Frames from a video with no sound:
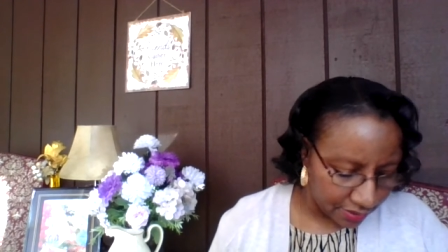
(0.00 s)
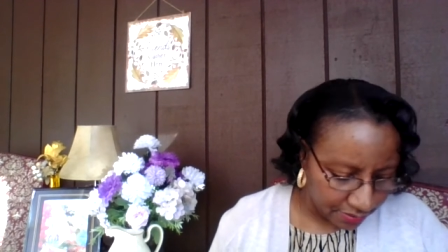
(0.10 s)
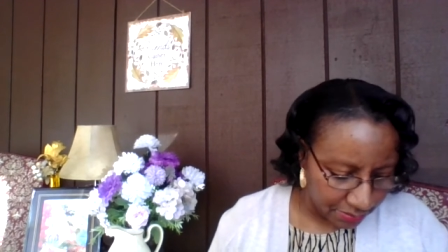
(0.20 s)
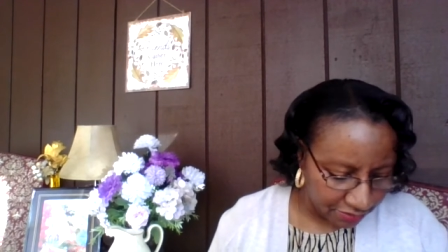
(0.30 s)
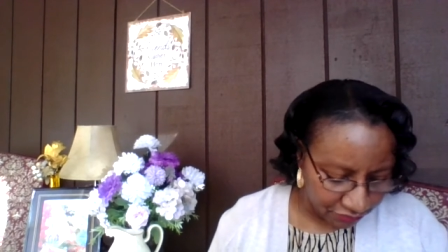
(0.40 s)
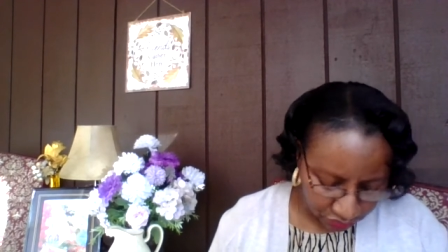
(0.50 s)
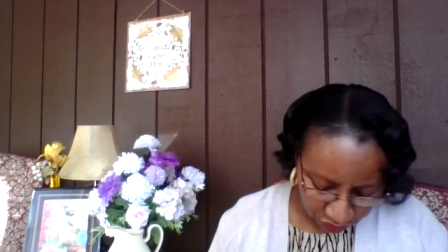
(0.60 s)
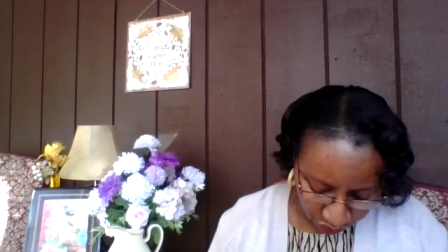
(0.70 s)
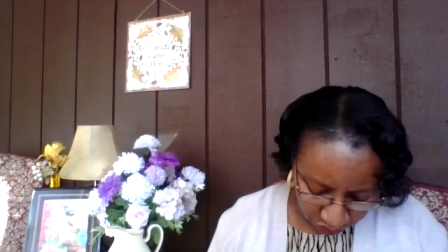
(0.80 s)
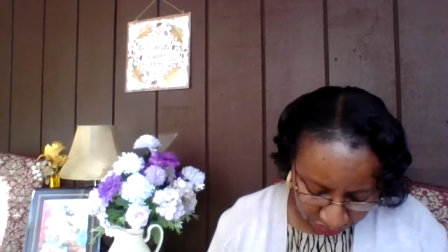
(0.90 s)
I'm at
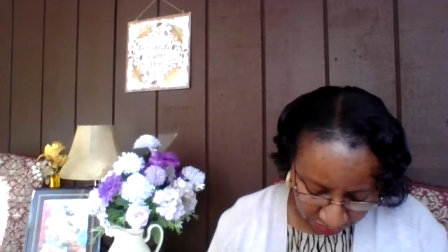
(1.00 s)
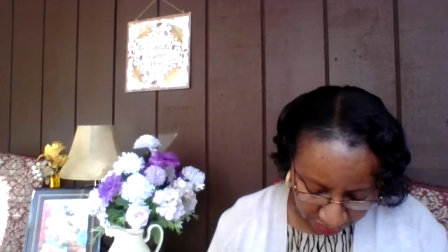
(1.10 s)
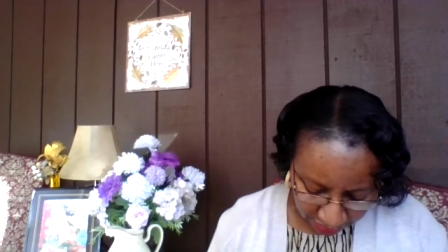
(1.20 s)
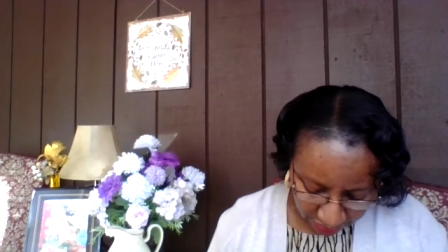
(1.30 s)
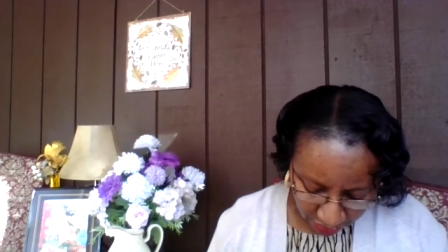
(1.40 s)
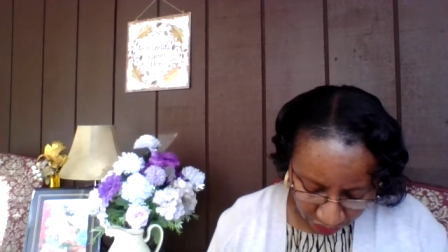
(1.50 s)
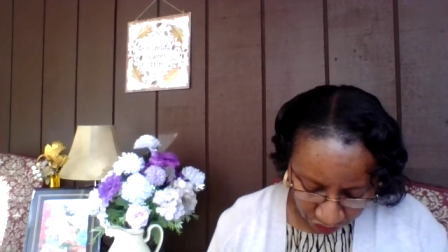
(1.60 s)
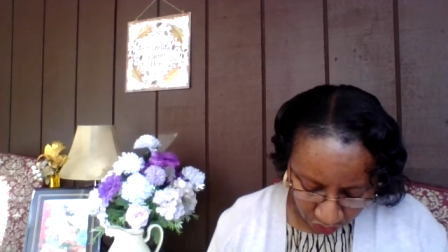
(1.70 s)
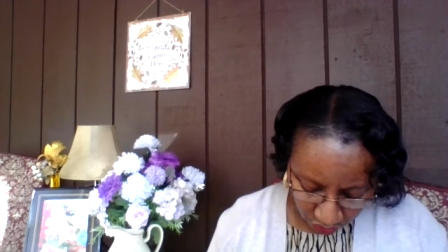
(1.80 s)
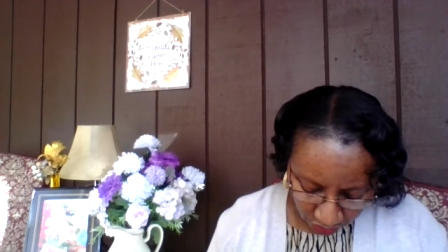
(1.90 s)
verse 14.
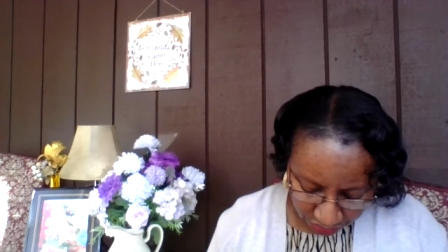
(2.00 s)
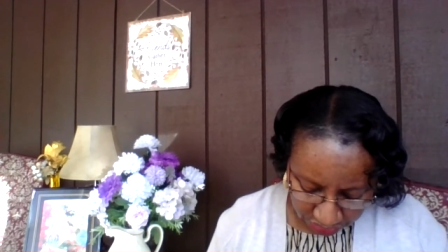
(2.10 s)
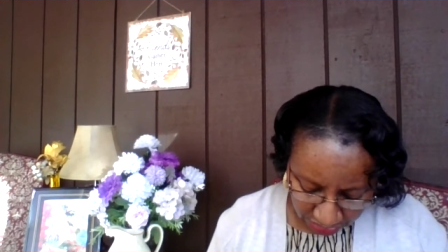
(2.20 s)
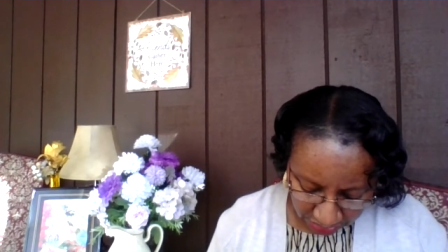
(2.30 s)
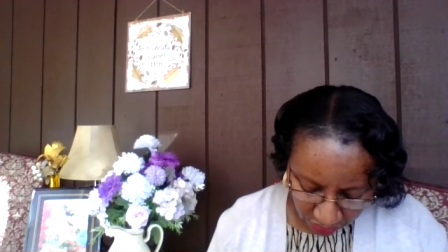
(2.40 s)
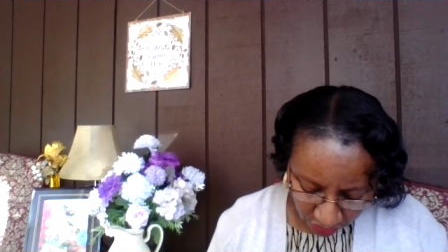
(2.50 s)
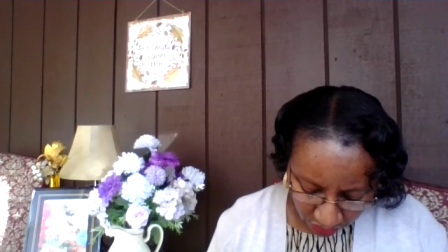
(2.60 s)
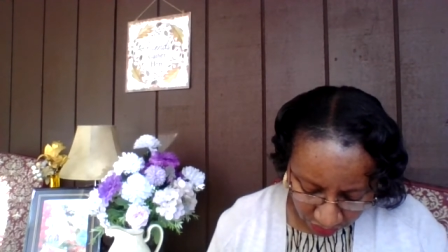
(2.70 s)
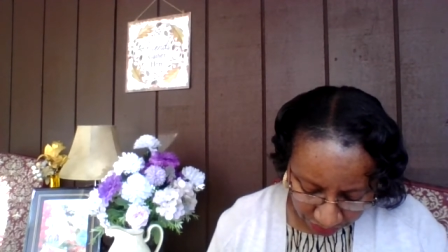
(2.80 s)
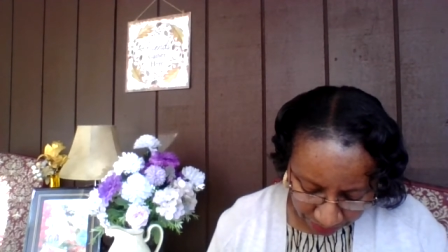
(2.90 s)
For all the day
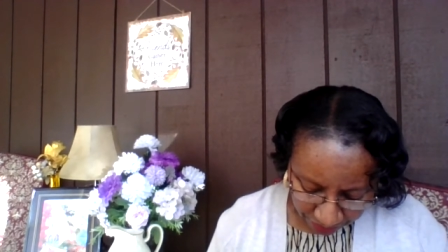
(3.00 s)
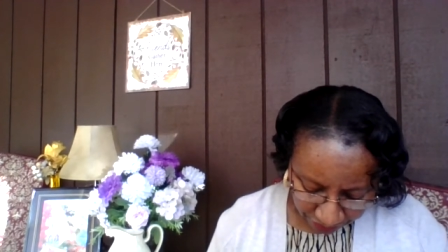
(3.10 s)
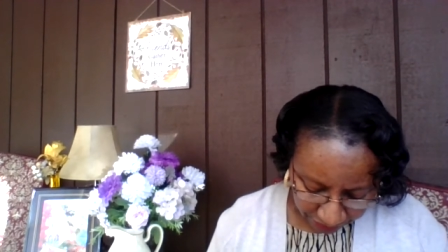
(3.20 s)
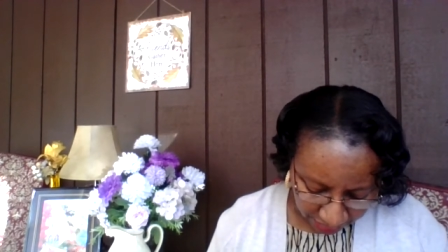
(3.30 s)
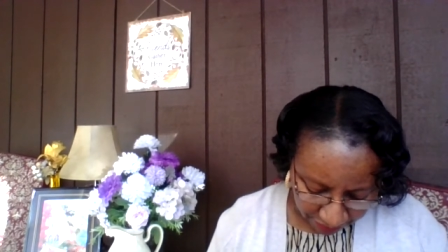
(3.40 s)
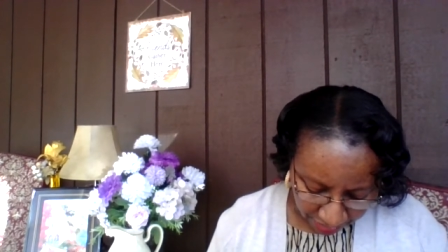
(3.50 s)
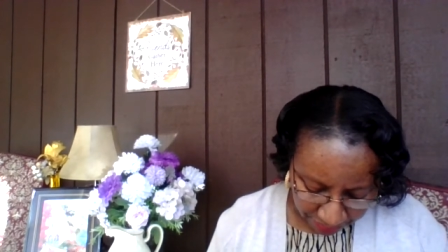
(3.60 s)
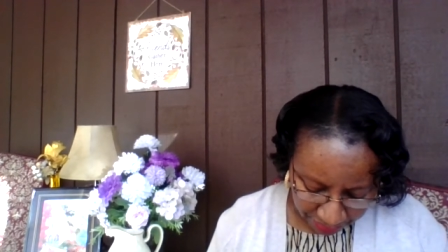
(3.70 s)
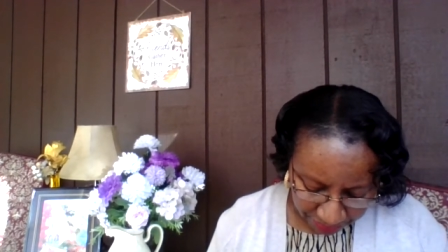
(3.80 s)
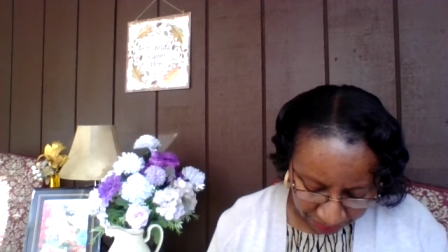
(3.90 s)
long have
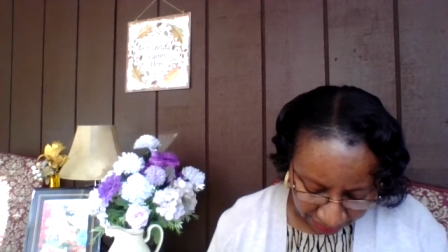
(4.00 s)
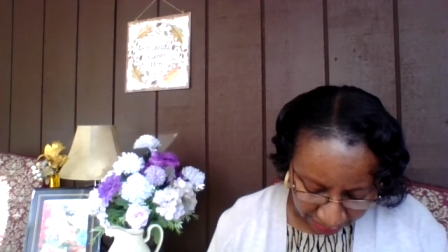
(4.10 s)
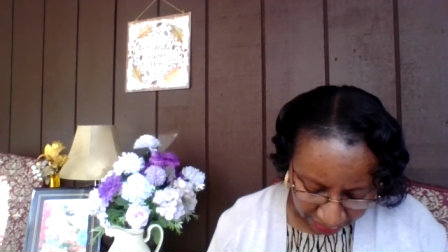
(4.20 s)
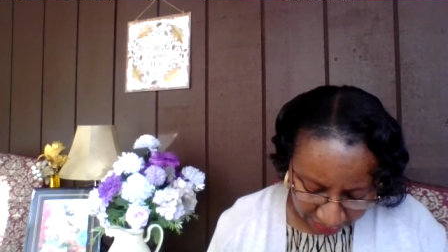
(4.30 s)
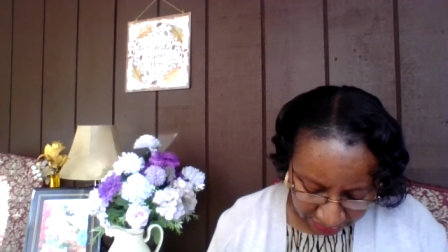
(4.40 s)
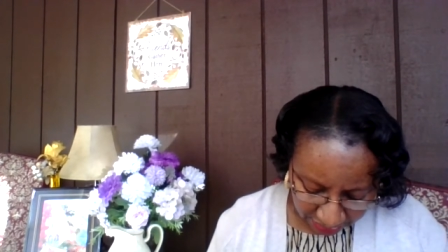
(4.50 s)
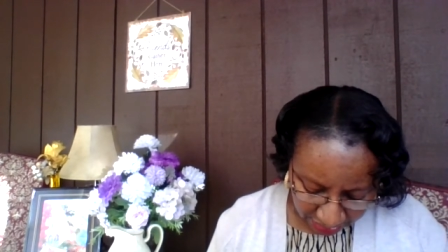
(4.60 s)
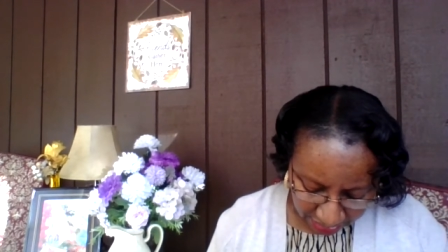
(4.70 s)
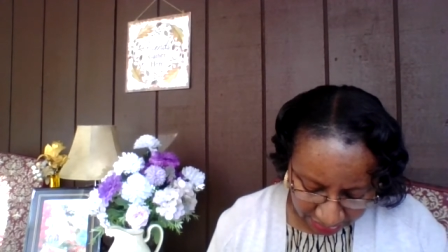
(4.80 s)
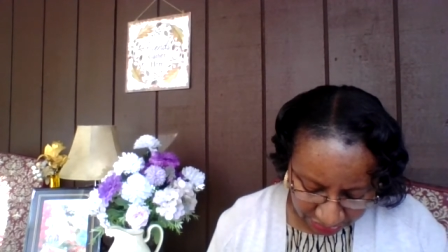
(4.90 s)
I been plagued
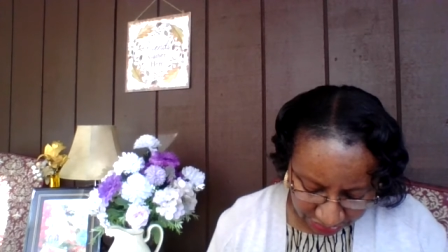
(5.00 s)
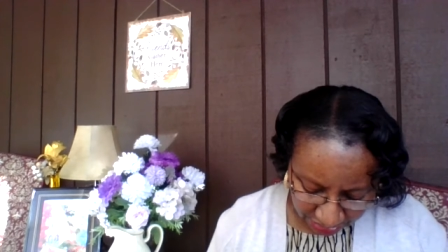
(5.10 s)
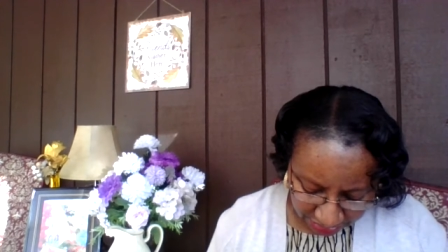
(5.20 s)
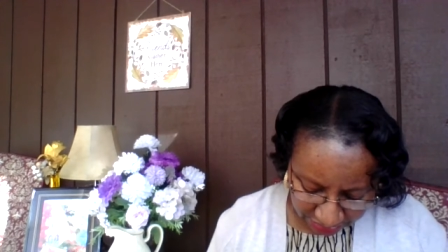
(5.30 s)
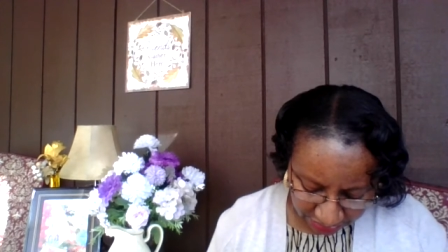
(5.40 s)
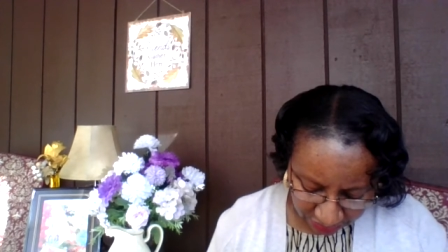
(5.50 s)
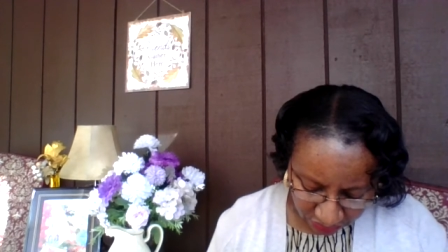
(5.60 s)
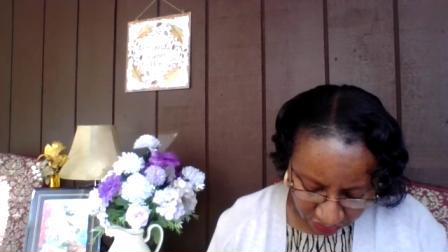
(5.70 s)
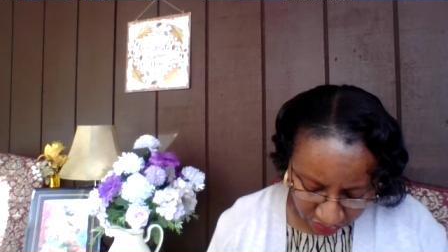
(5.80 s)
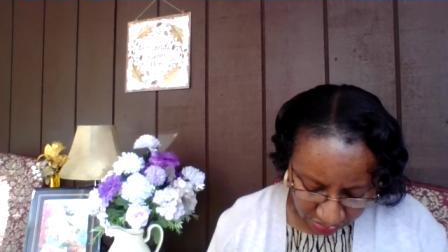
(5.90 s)
and
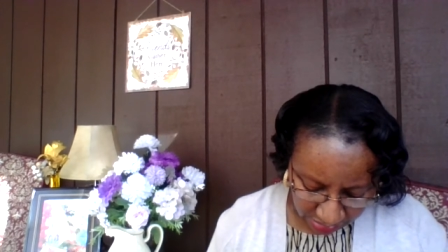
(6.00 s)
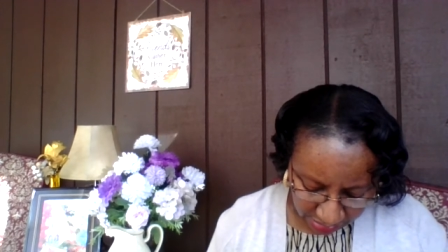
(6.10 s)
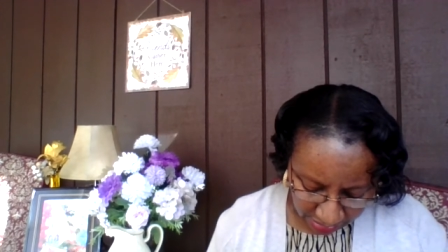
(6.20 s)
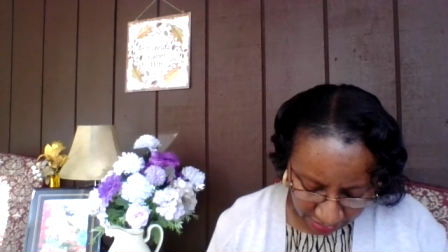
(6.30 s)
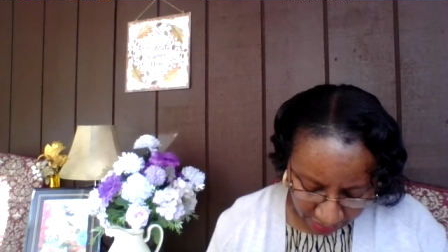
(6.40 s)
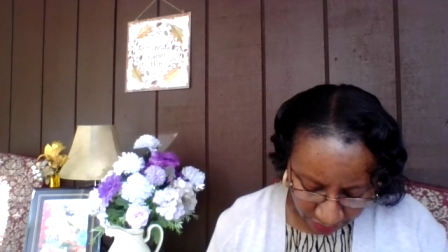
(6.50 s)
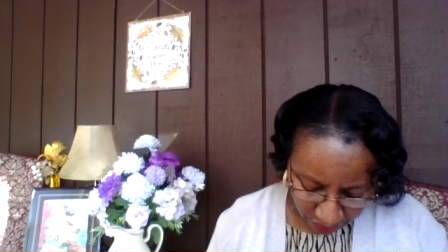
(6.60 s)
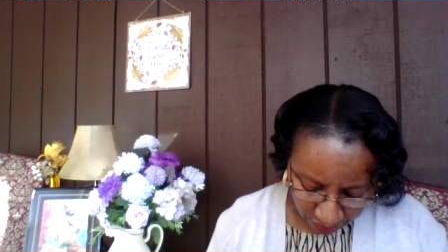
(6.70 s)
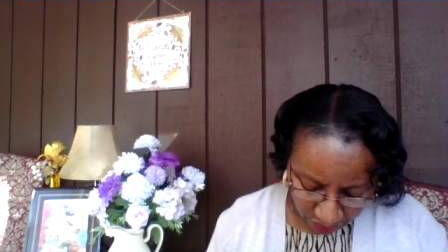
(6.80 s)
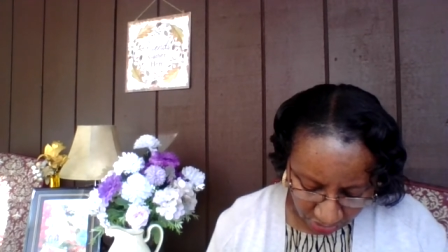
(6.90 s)
chastened
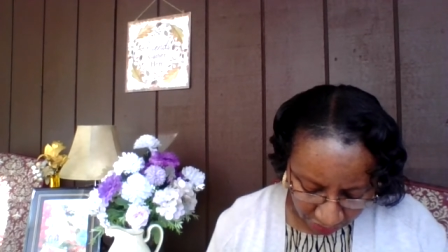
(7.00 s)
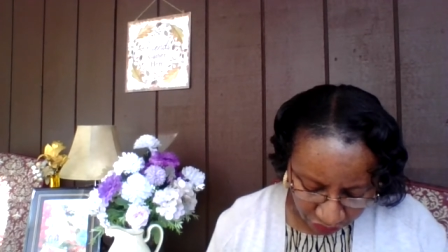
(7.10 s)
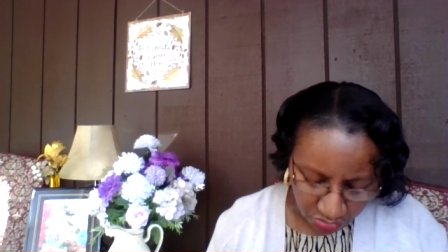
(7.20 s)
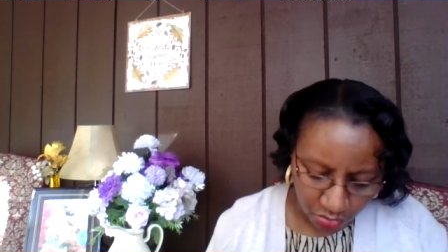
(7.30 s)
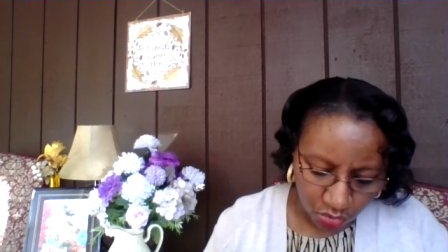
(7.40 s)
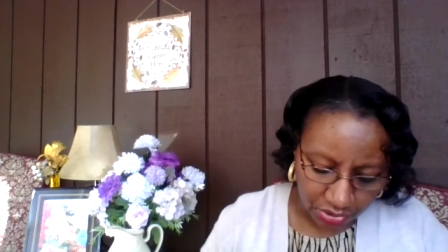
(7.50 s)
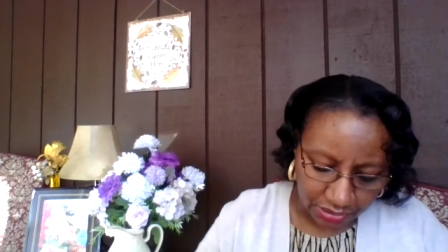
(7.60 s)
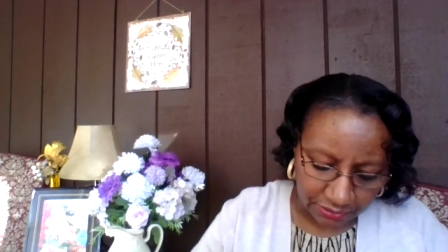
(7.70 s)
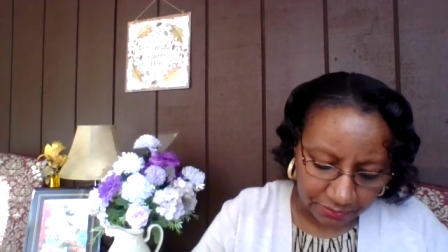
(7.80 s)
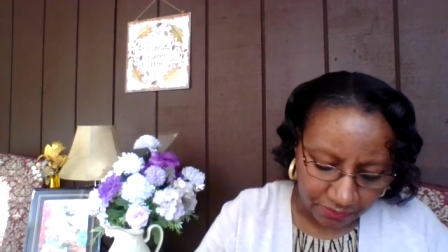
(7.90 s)
every
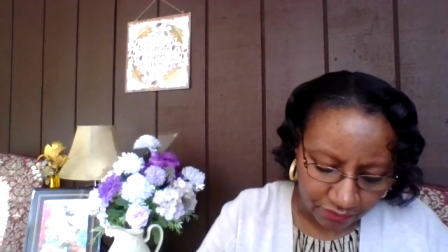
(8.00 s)
morning.